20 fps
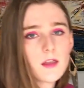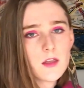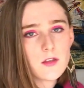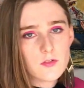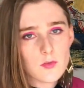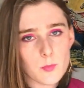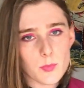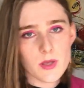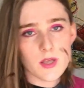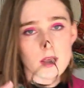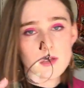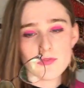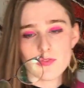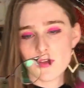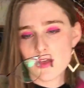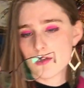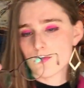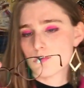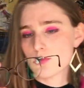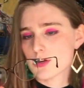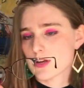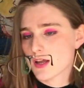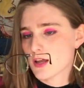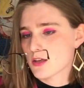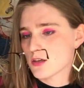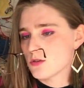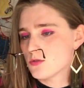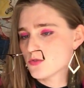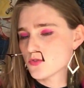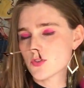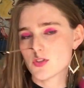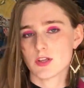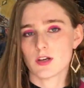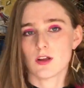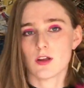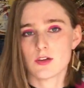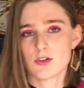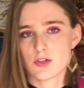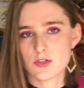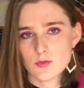I have a pair for everyday use that
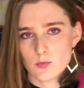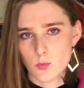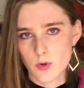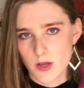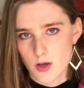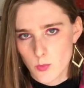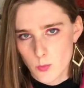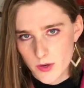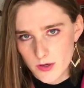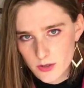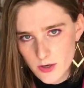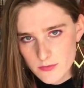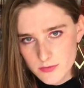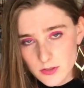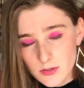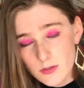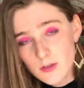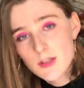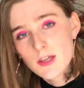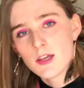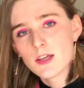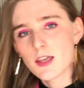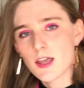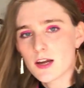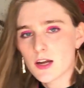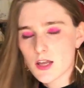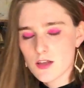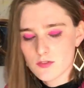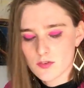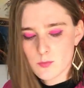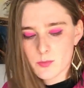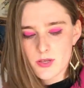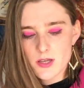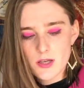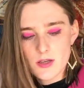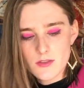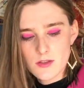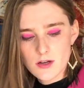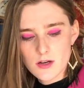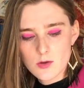I just wear wherever, and I have a
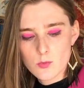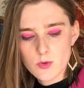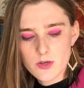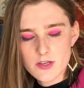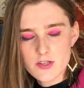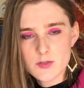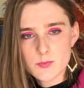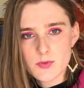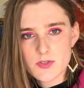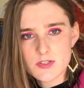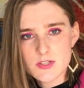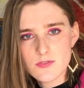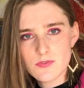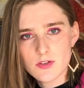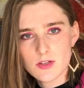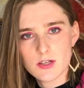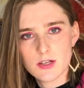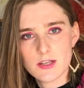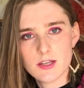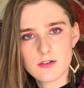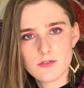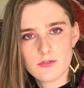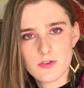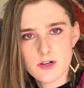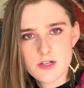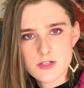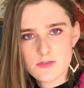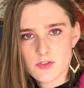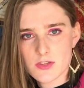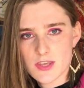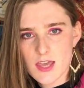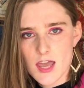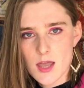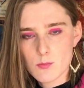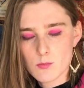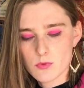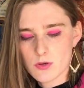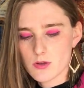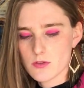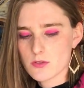pair that I wear specifically in front of a
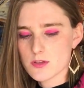camera.